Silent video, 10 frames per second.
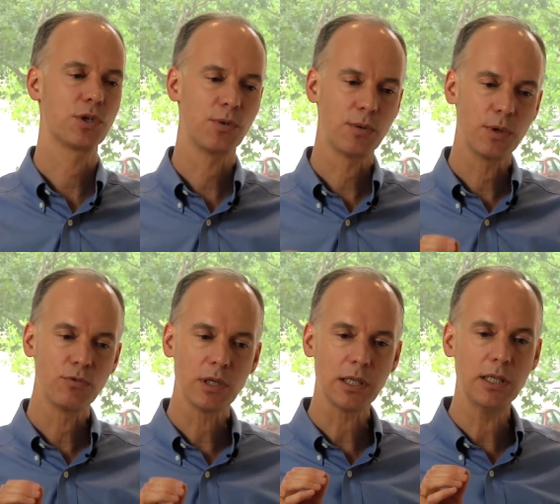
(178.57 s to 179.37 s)
So what we
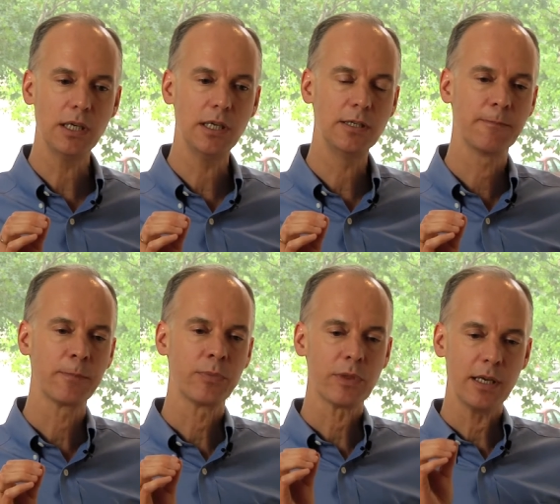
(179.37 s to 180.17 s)
really need
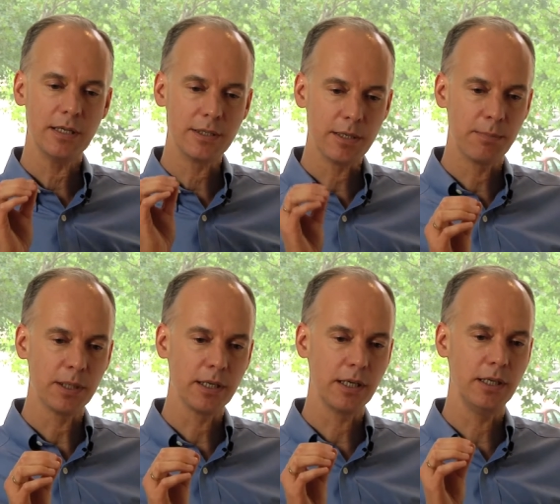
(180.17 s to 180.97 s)
is the
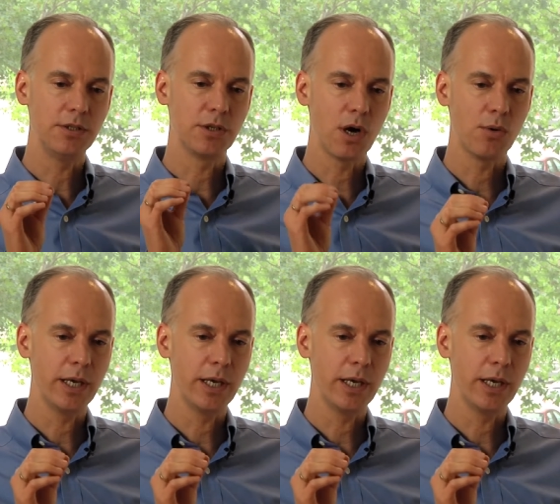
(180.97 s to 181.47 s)
ability to go